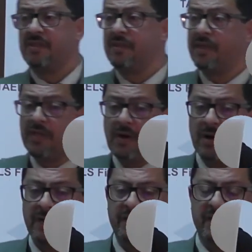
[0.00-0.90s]
The
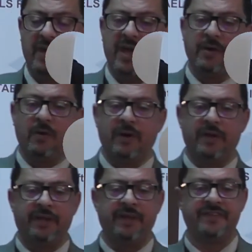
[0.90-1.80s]
third
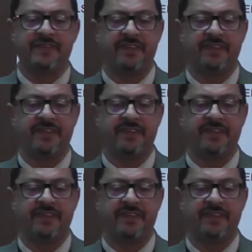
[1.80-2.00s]
angle is